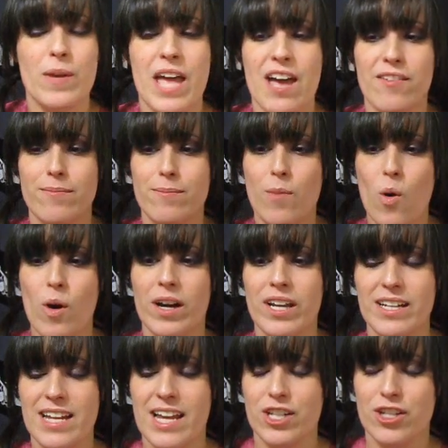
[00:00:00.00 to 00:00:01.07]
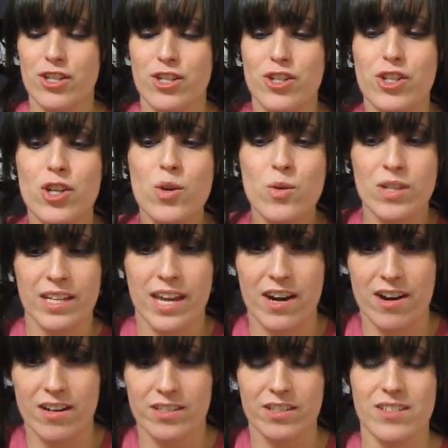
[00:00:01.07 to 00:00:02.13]
we have more connections to the
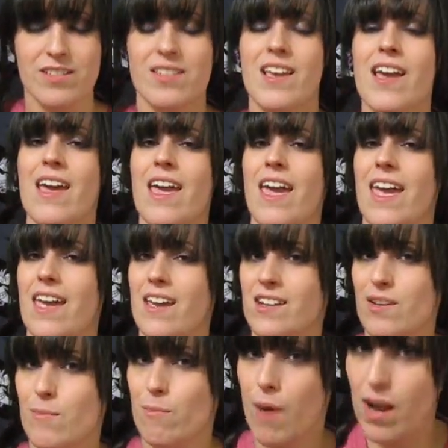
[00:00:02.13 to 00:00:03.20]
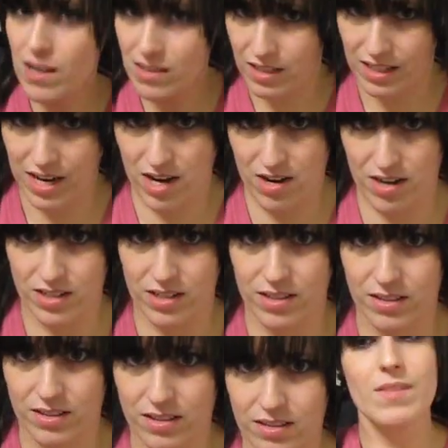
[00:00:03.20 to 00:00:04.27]
characters and among the
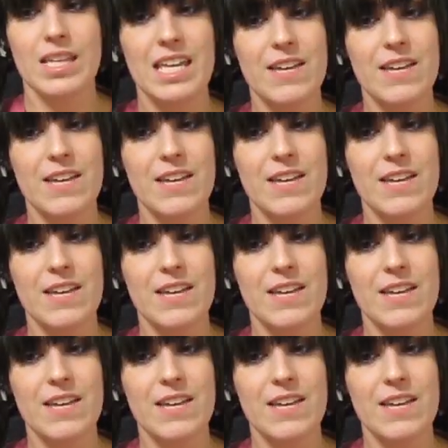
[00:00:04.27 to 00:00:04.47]
characters.